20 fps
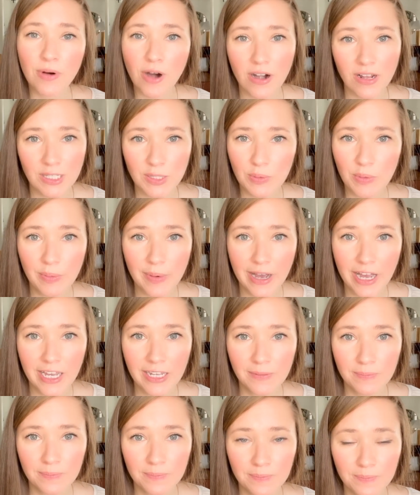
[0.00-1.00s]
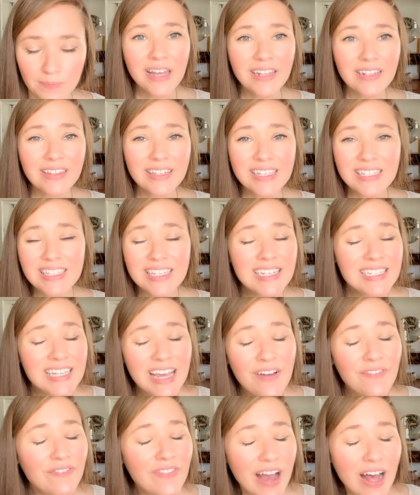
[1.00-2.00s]
the products we buy. But these
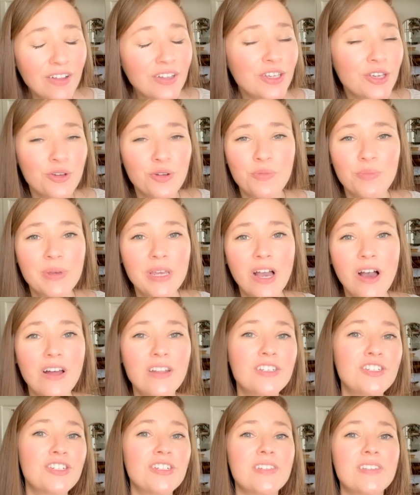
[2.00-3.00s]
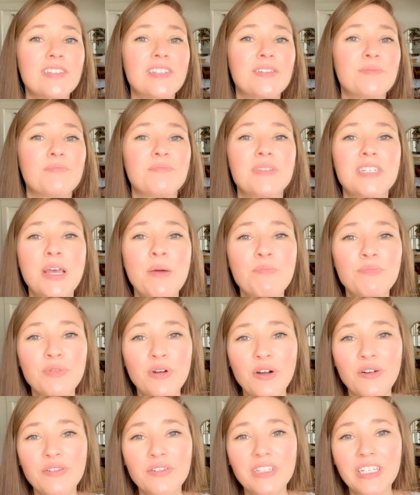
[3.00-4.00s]
things have value beyond just
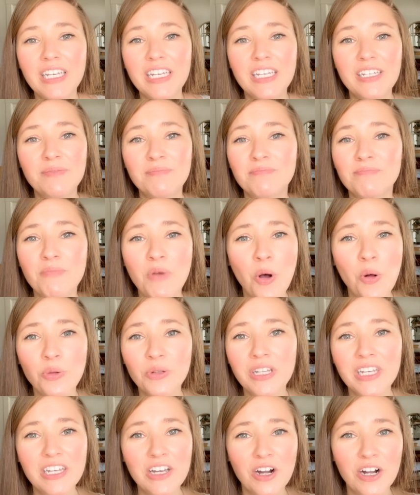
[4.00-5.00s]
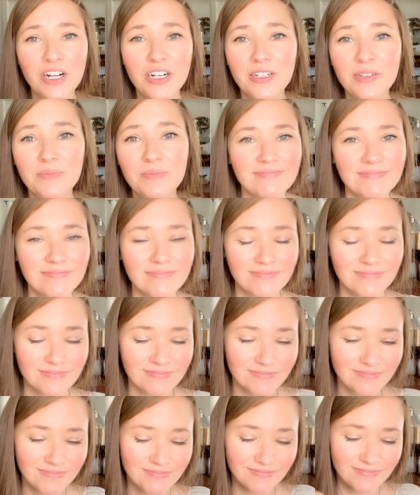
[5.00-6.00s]
temporarily holding our
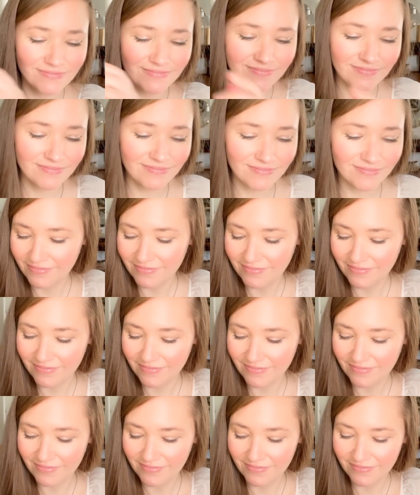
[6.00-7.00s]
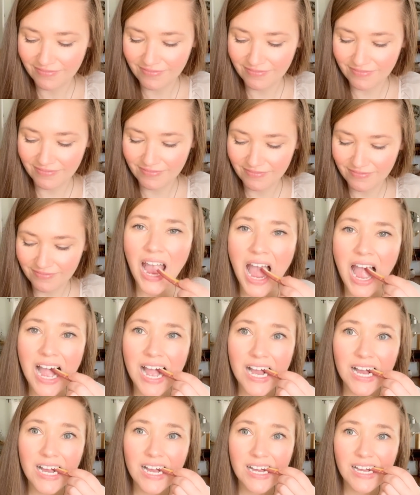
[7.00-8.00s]
strawberry jam.
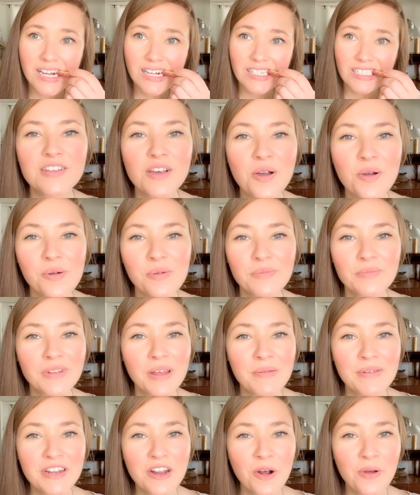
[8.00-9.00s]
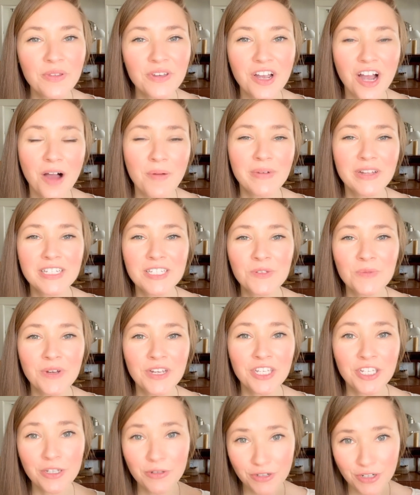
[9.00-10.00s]
So let me know in the
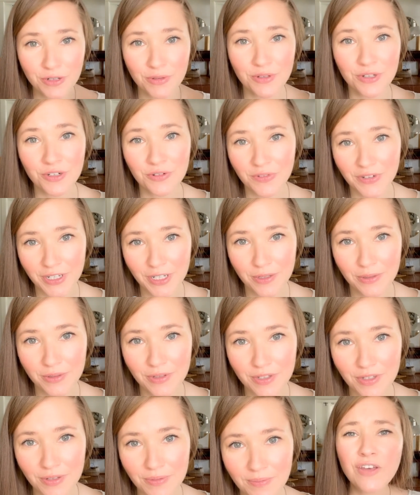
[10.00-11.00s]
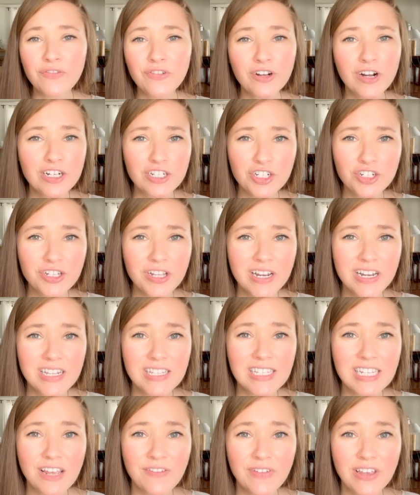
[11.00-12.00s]
comments what you choose to reuse. And if you're
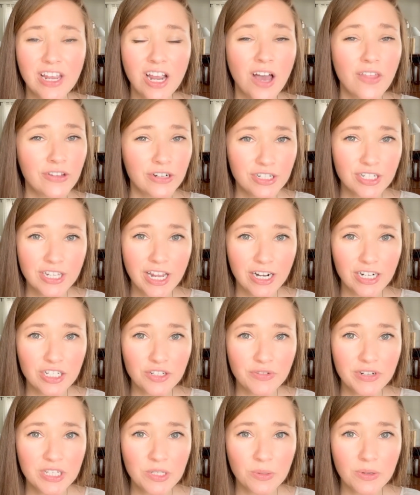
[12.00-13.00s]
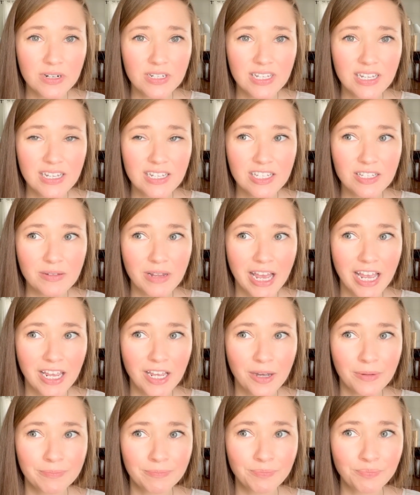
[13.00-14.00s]
interested in saving other scarce resources
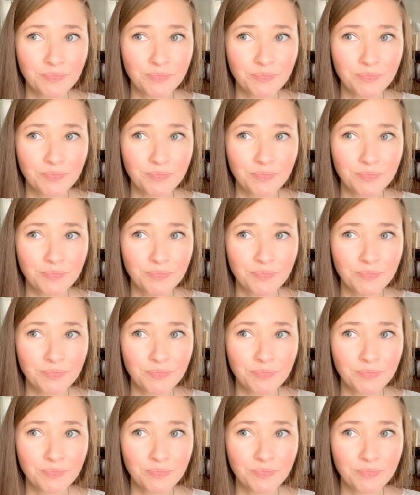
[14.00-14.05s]
like